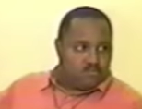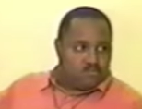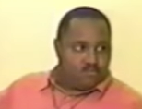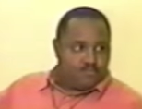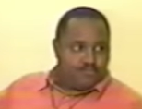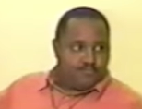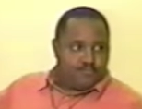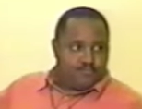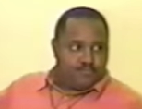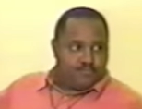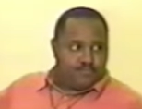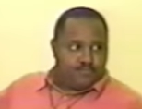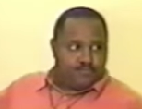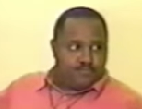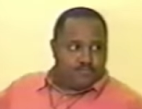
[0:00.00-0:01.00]

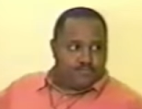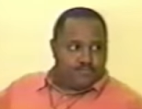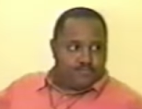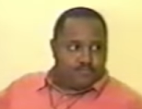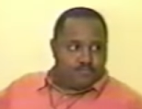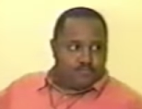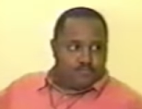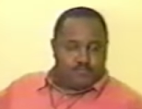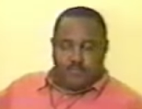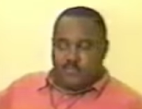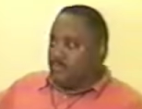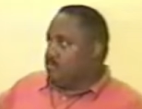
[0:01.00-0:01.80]
(no one is talking)